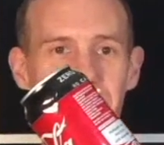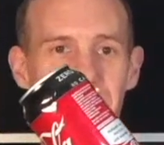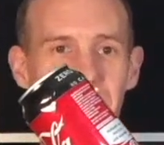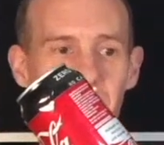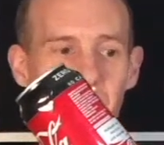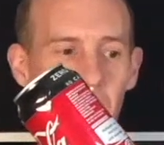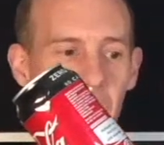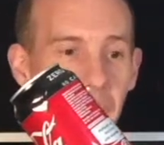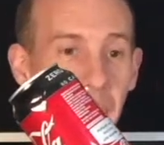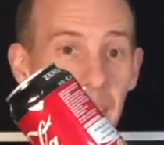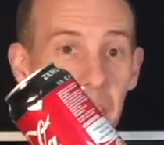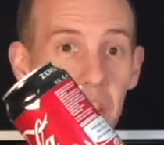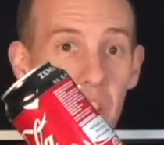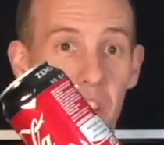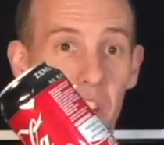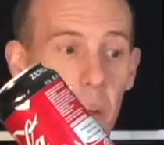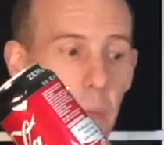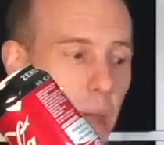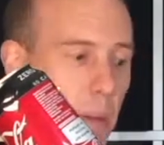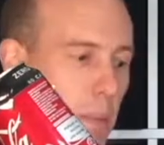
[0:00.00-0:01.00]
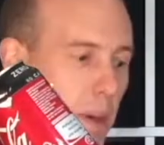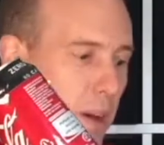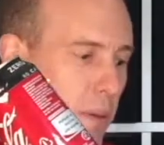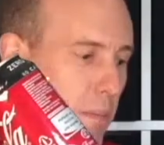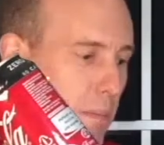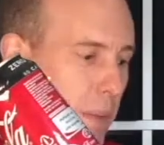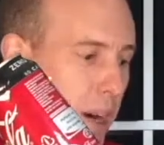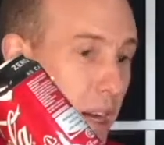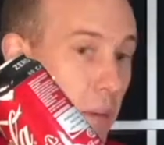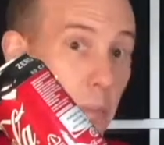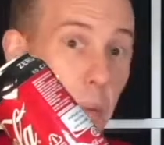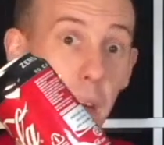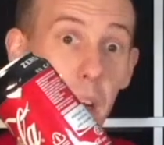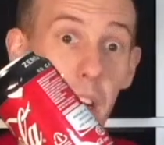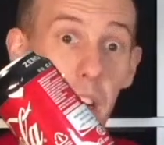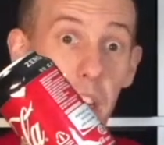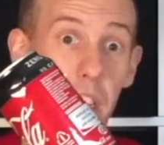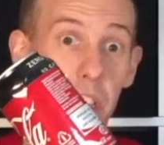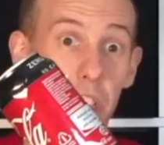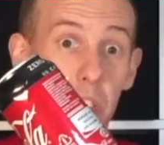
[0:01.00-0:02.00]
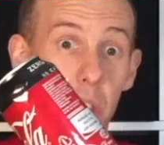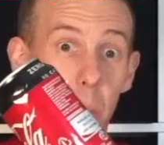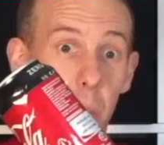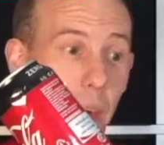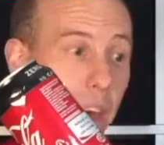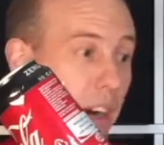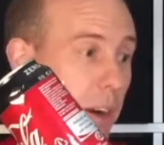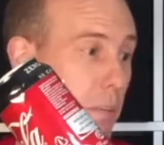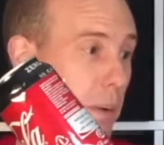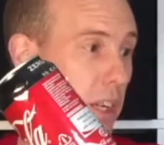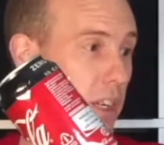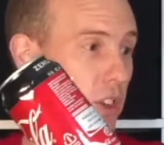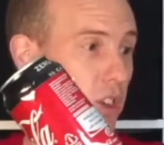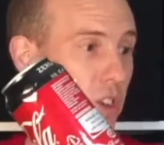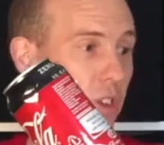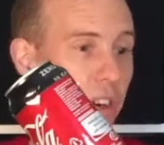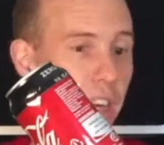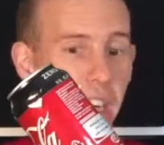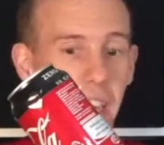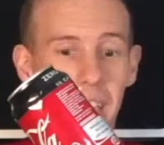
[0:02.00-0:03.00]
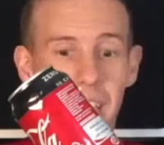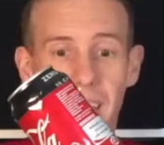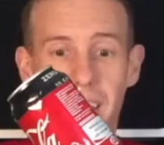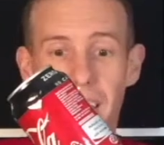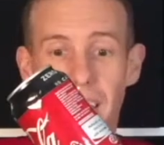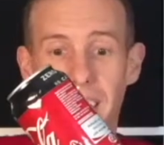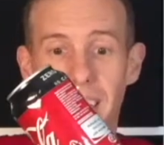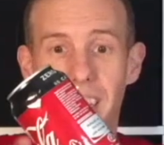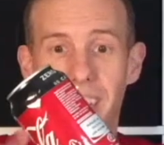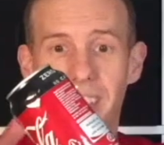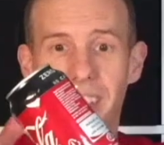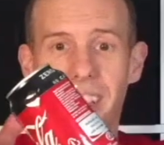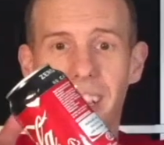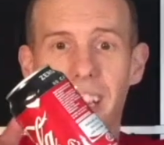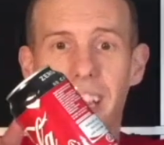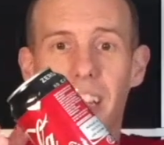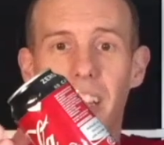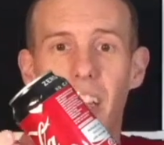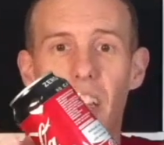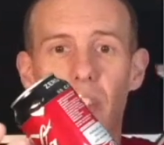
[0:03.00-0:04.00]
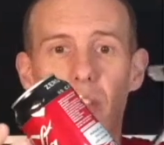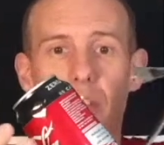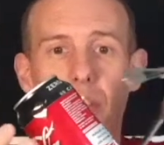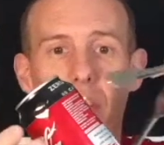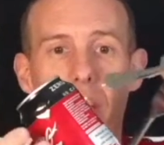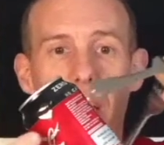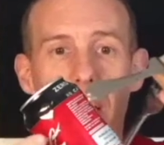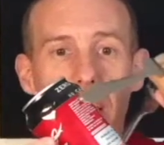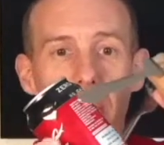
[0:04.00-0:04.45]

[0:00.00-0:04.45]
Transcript: That's going to be my perch where I'm going to try and land this flying